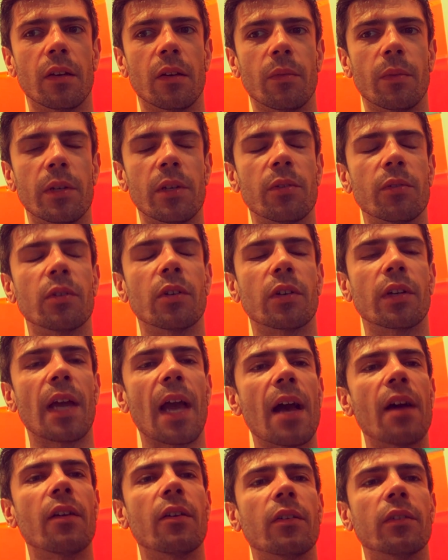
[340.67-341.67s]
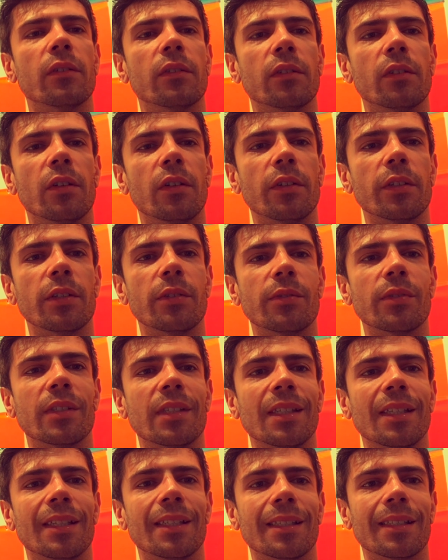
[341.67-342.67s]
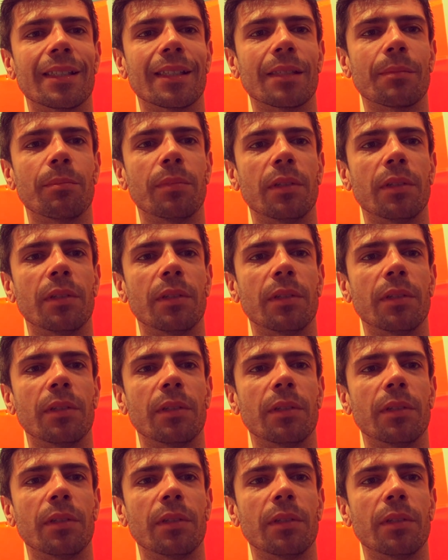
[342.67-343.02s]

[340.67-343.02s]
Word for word: when you look out, all you see is this